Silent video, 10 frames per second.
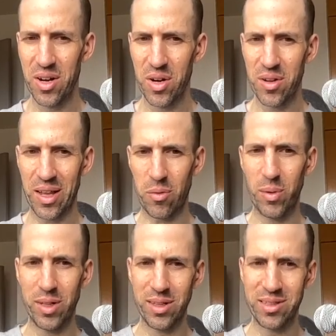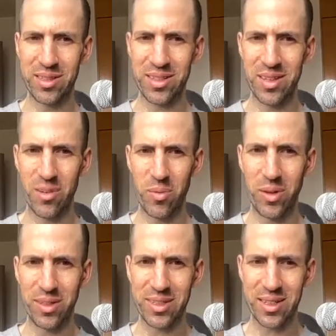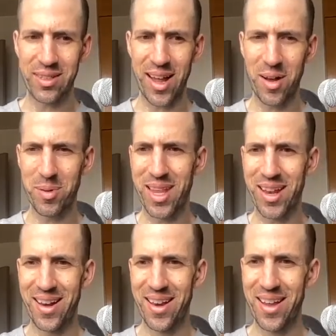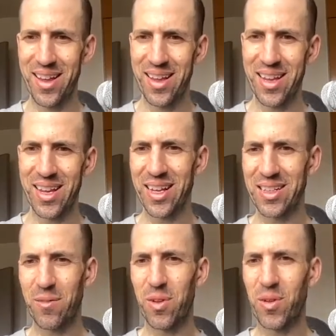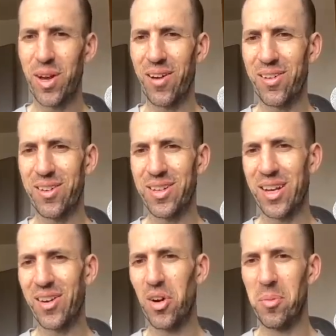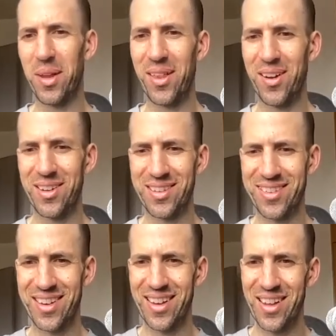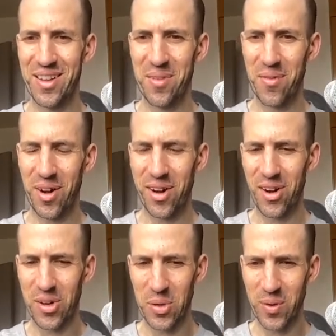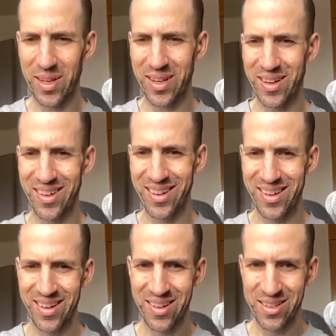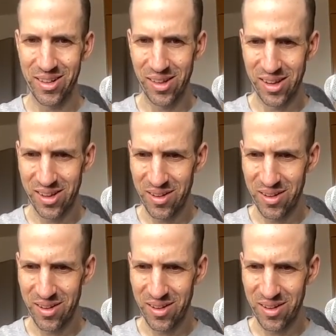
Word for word: like realist realistic style, but then he has a few characters like Herbie that are just very cartoony and silly.